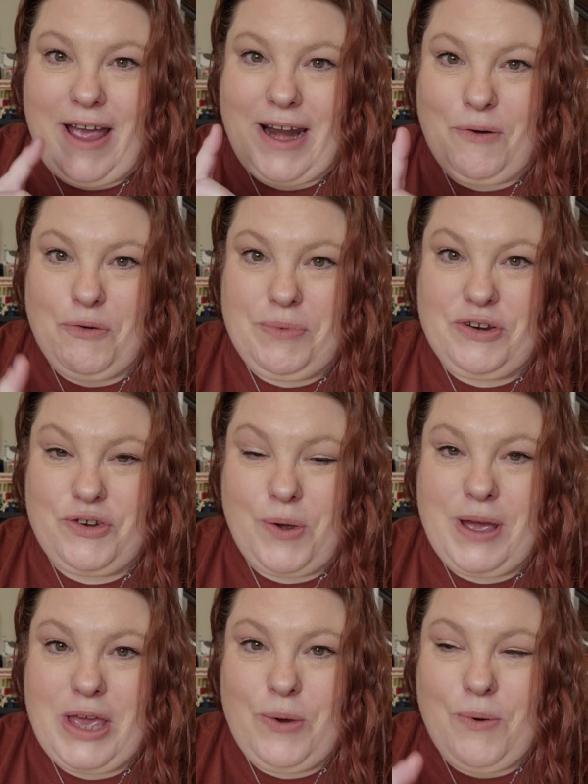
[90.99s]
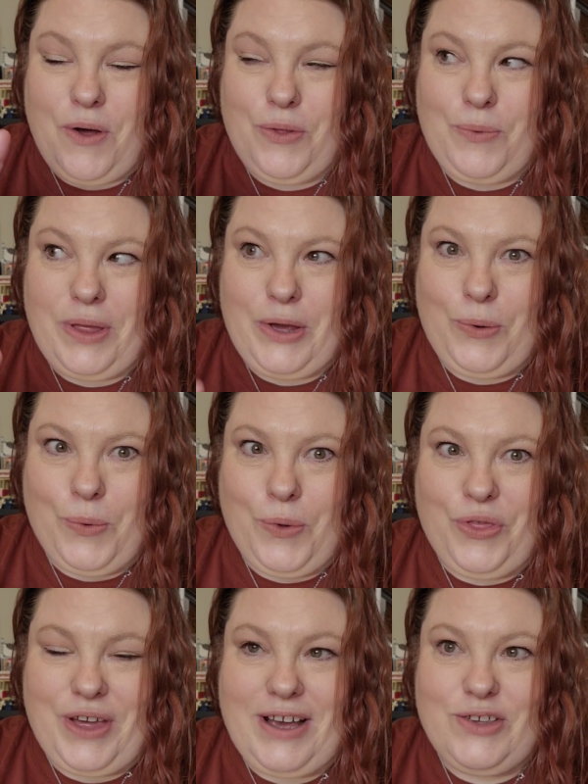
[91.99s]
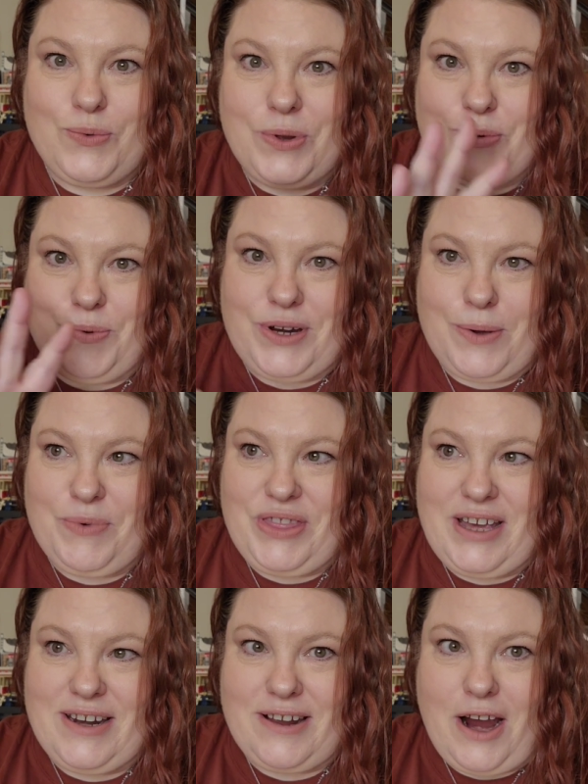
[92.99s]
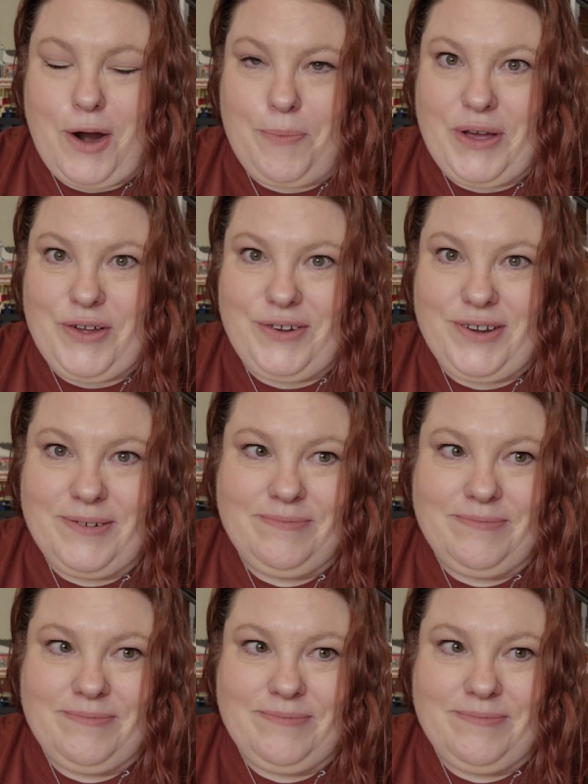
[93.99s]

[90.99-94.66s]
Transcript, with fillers: and I will be showing you all the really cool things once we're done with the entire build.